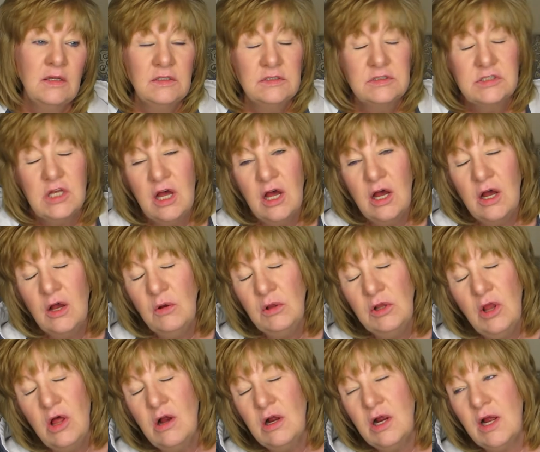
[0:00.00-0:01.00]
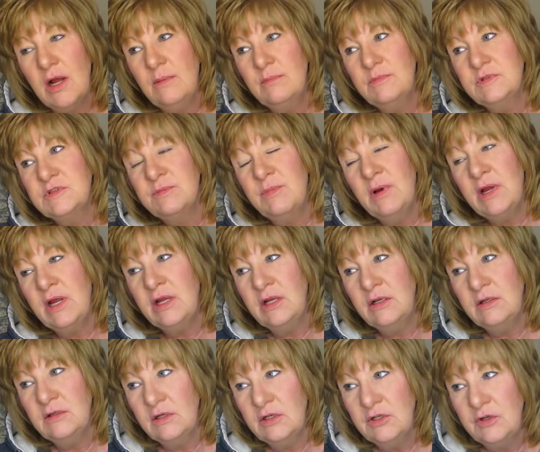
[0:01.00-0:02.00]
So along comes
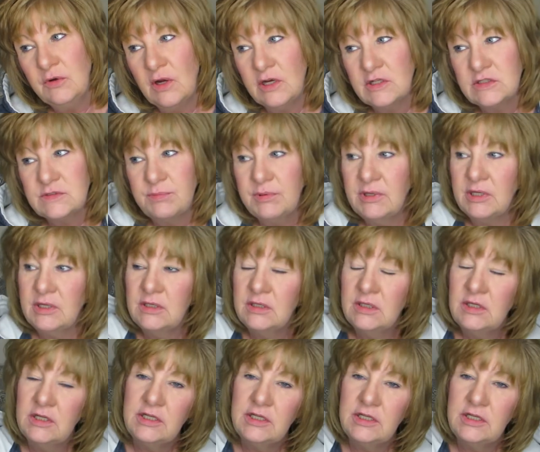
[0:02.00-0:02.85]
my new husband.